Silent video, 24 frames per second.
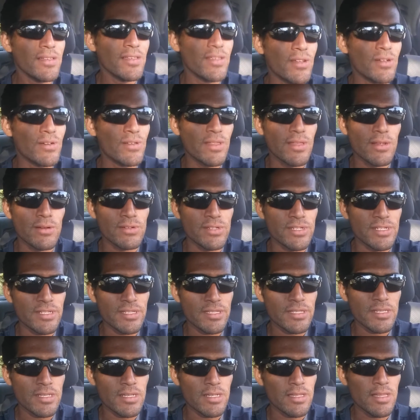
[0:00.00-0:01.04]
They would
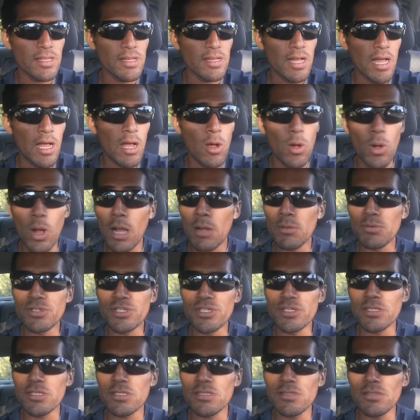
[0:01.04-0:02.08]
just say that, I would
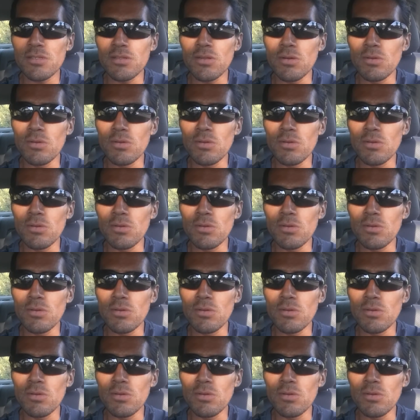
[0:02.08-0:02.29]
just